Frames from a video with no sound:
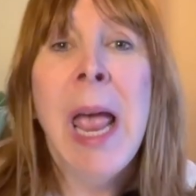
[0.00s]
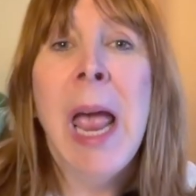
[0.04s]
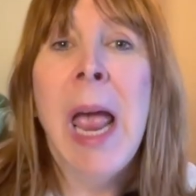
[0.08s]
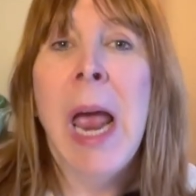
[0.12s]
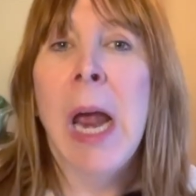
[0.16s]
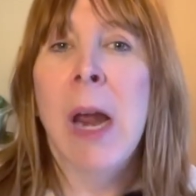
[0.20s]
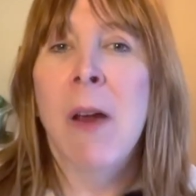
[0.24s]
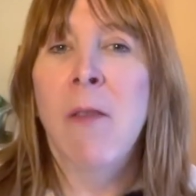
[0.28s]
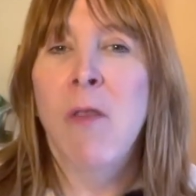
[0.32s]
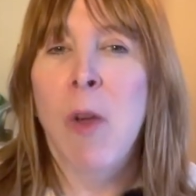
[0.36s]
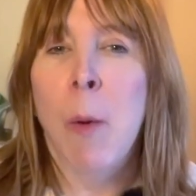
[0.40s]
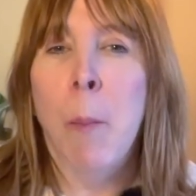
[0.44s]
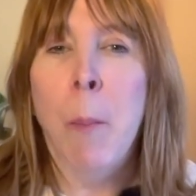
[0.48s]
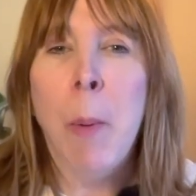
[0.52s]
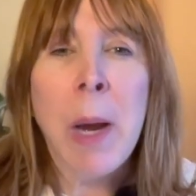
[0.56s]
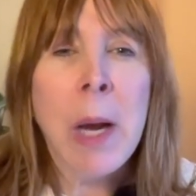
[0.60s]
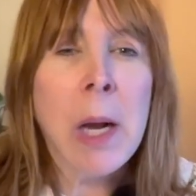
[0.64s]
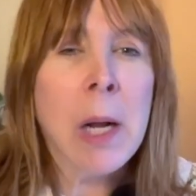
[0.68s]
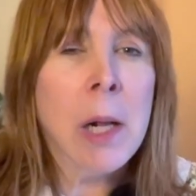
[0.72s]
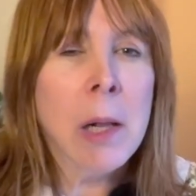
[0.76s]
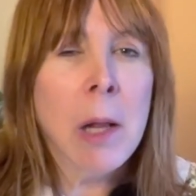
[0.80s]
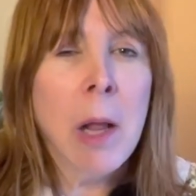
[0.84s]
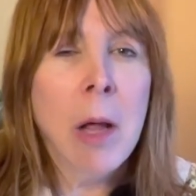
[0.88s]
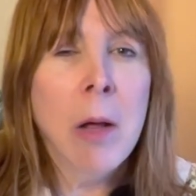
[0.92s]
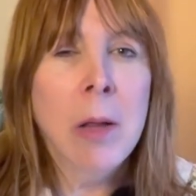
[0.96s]
And if you pick
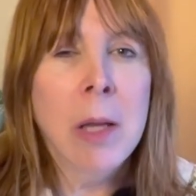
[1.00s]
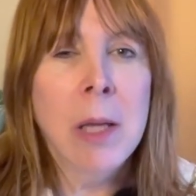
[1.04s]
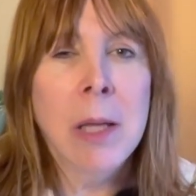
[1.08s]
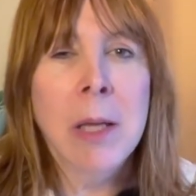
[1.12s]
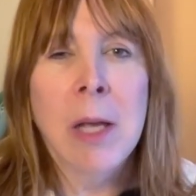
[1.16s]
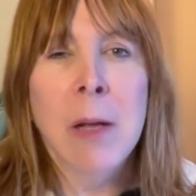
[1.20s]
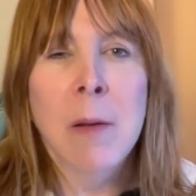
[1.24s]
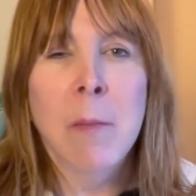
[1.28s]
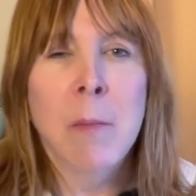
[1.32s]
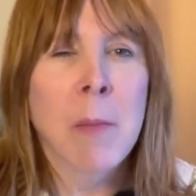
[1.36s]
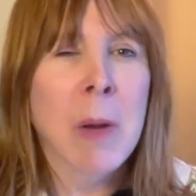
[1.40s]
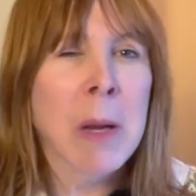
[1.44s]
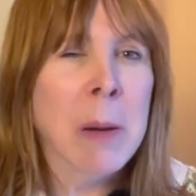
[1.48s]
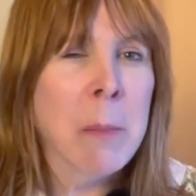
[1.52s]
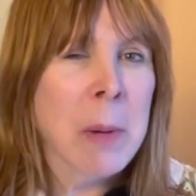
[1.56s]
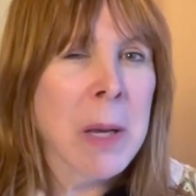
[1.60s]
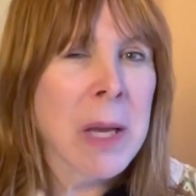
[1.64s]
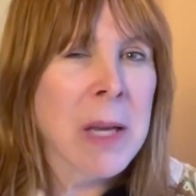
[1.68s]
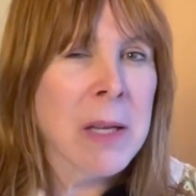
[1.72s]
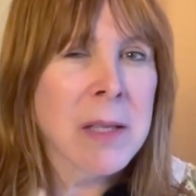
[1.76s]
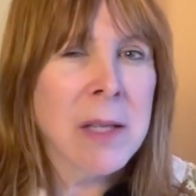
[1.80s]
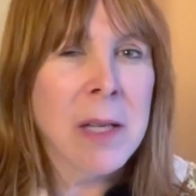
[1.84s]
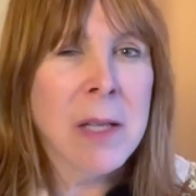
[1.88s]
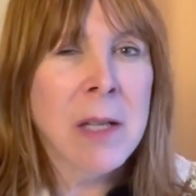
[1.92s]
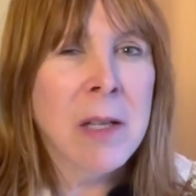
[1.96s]
clothing that maybe
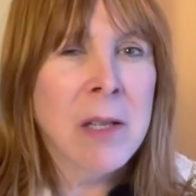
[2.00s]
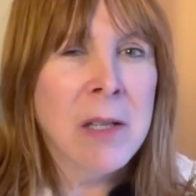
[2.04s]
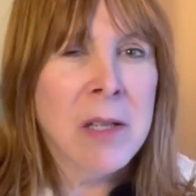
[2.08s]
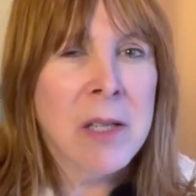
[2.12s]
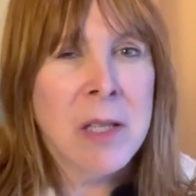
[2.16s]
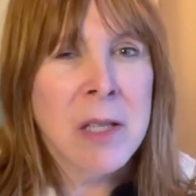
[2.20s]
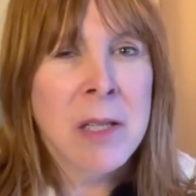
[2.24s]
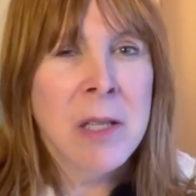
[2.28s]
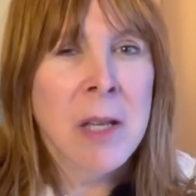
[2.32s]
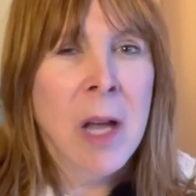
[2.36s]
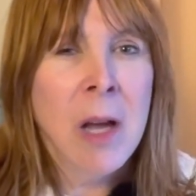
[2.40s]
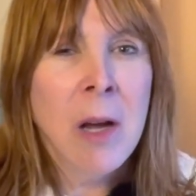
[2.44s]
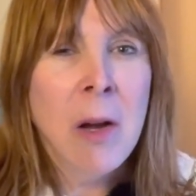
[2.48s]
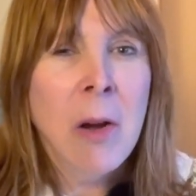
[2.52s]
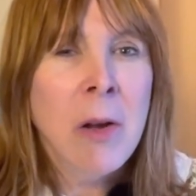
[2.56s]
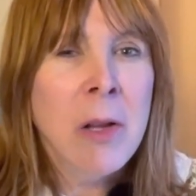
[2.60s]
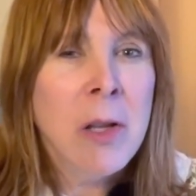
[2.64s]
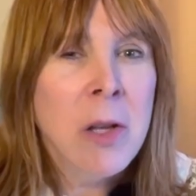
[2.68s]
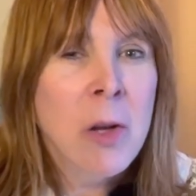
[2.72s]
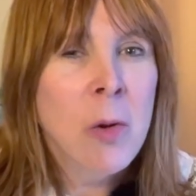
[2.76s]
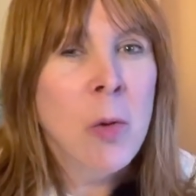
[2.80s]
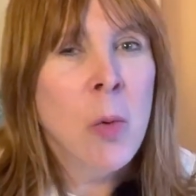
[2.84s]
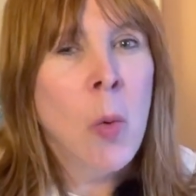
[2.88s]
is a little snug on you